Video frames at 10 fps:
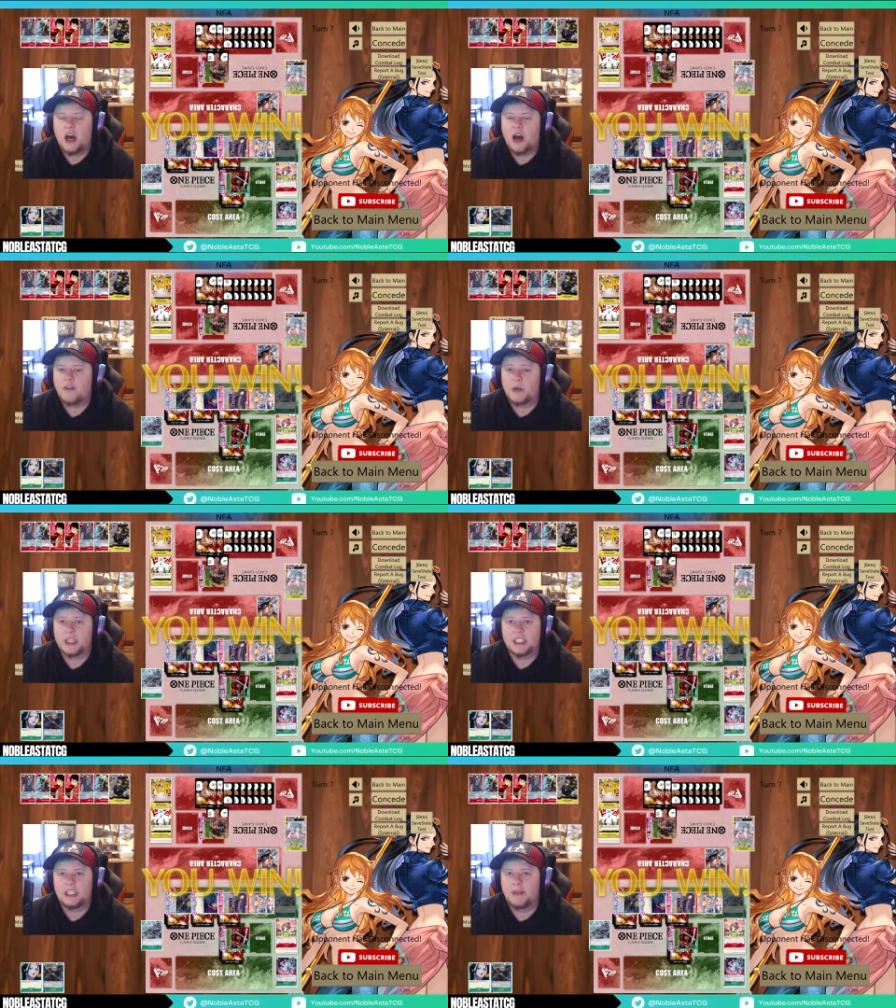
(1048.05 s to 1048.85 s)
If you want to
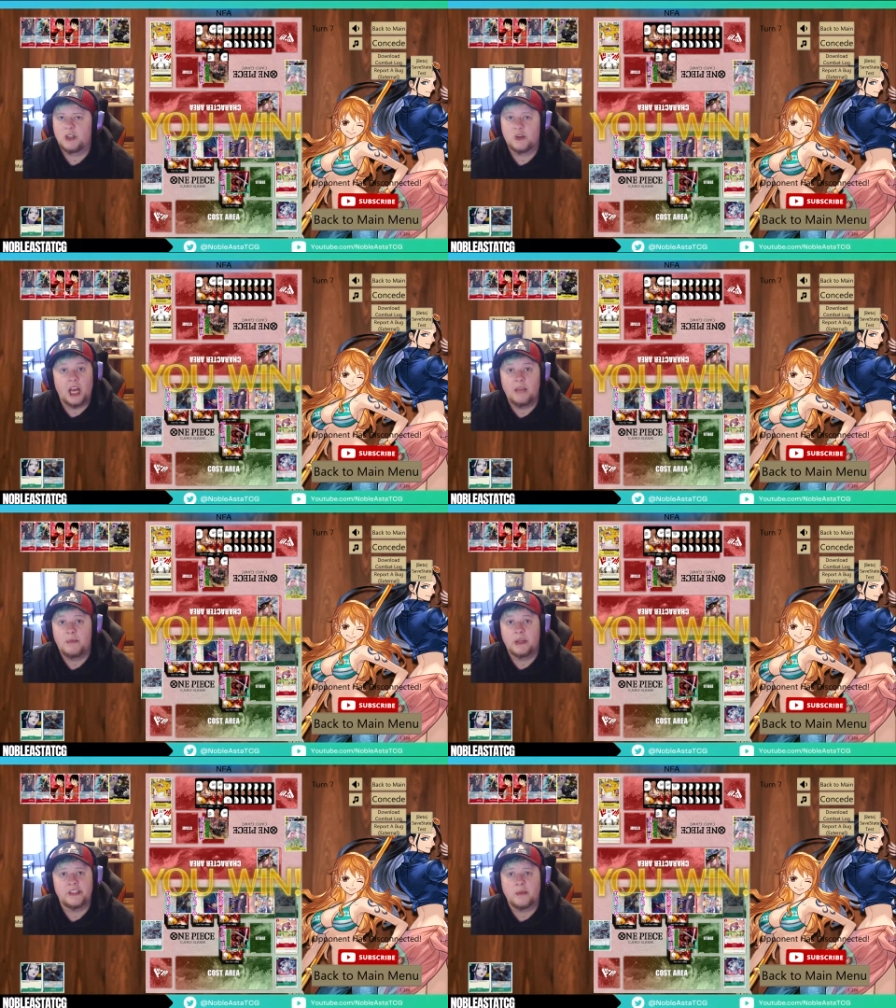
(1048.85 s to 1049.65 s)
see me try and
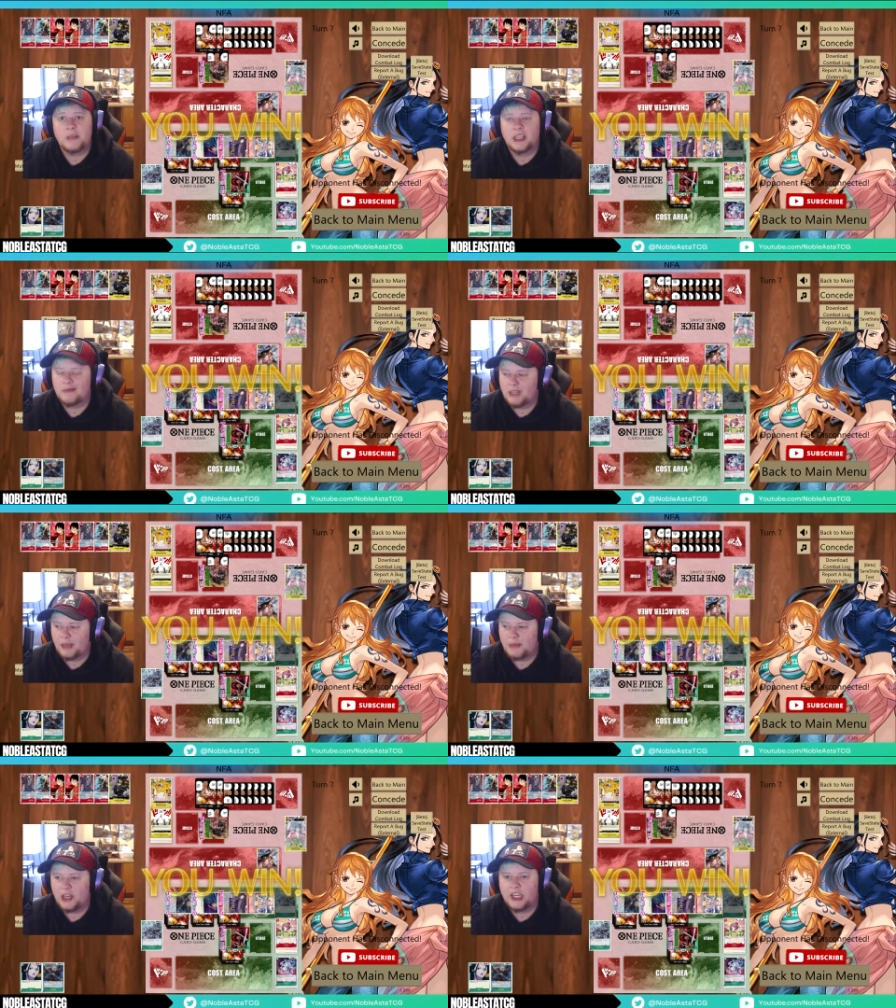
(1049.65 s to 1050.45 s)
build something,
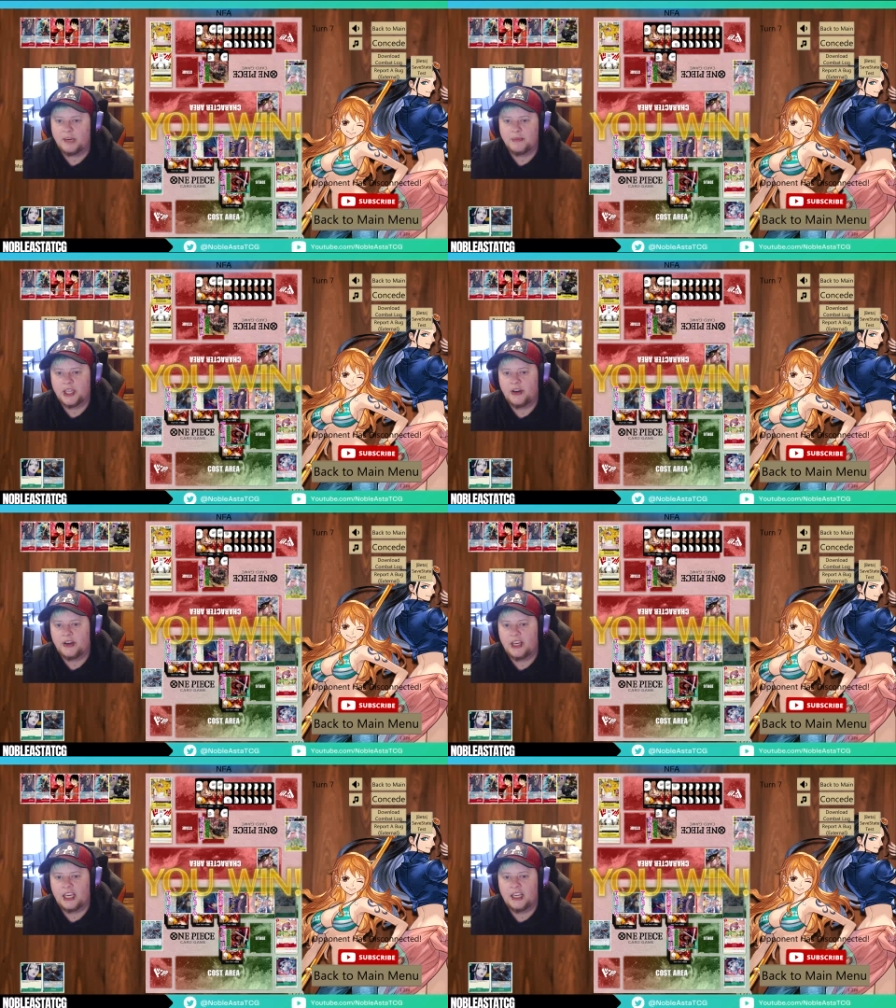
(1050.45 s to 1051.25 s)
let me know down below.
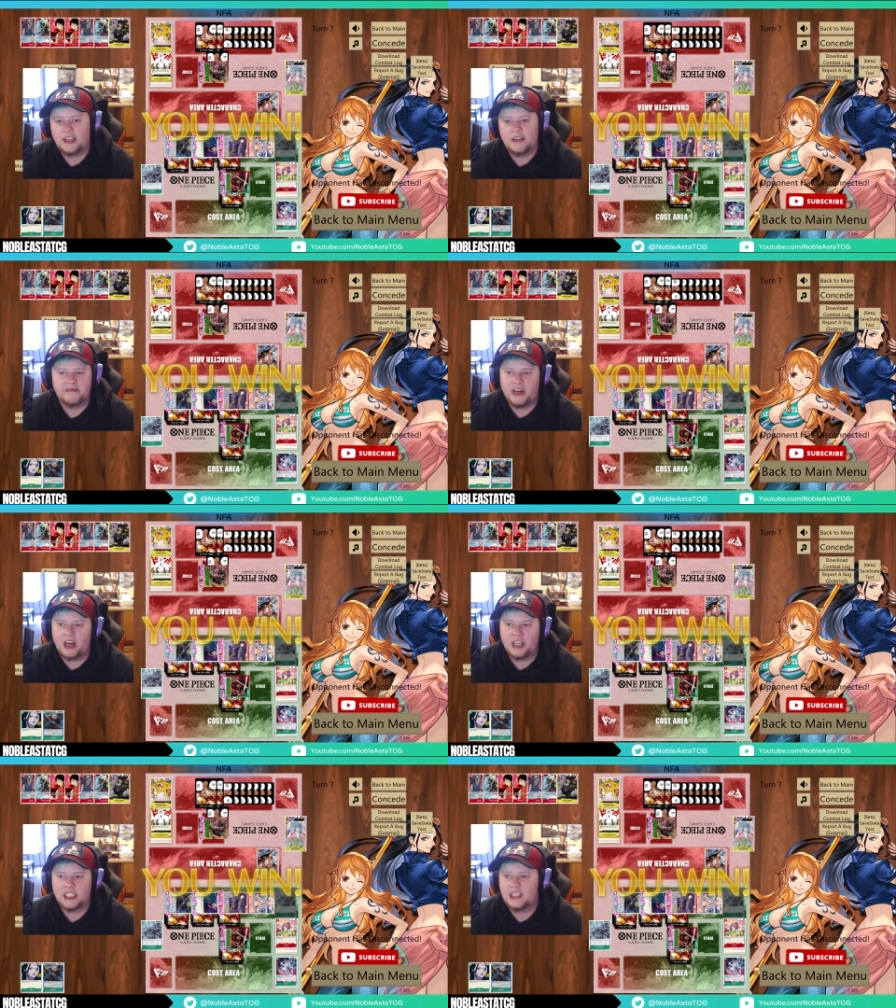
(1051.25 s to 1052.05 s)
And
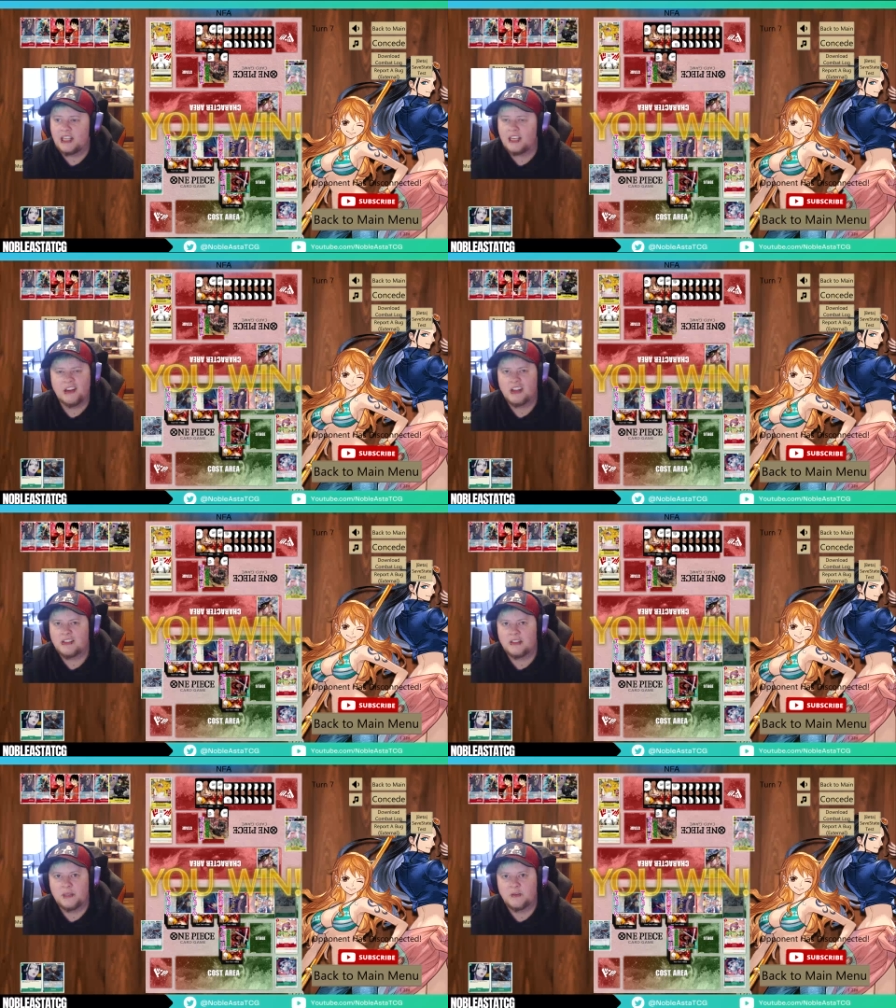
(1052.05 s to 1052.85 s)
honestly, thank you guys
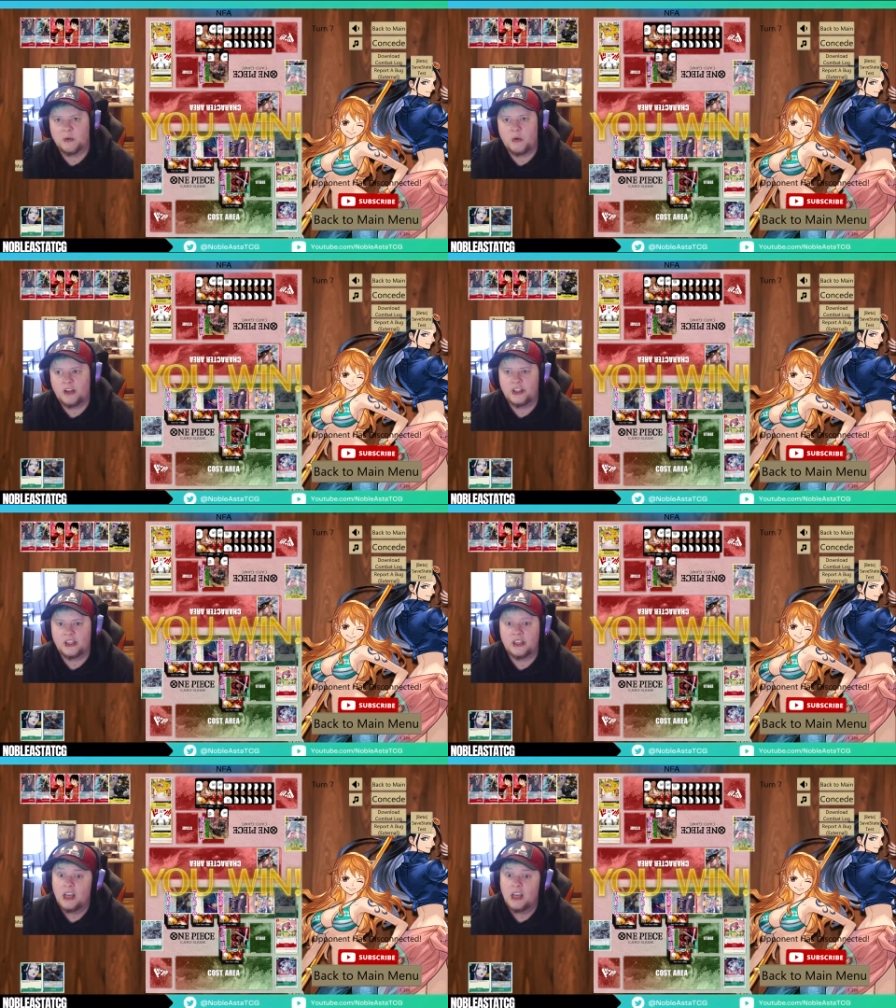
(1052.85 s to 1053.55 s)
so much for watching.